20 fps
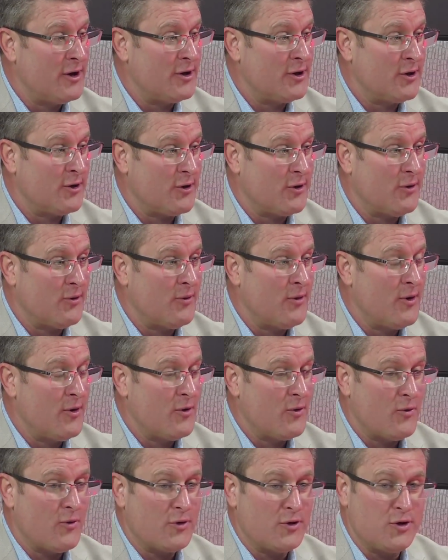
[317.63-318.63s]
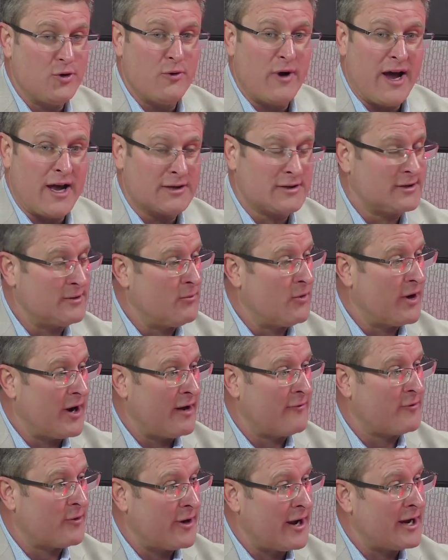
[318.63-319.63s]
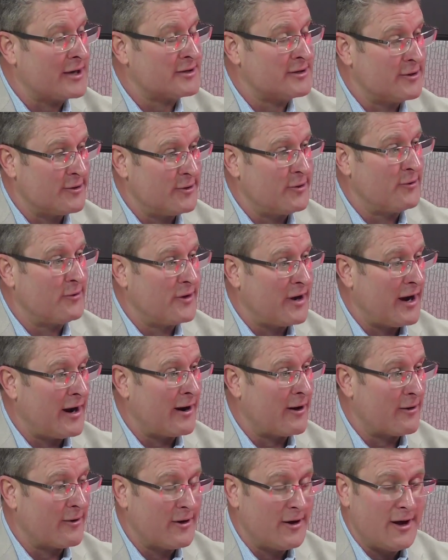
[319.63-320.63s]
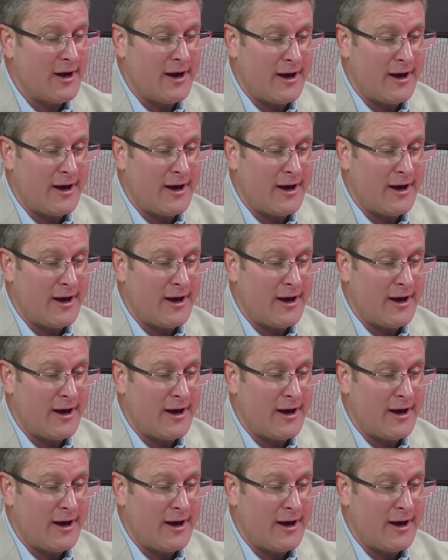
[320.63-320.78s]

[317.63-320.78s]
You know, do you ask someone after an accident, are you tired?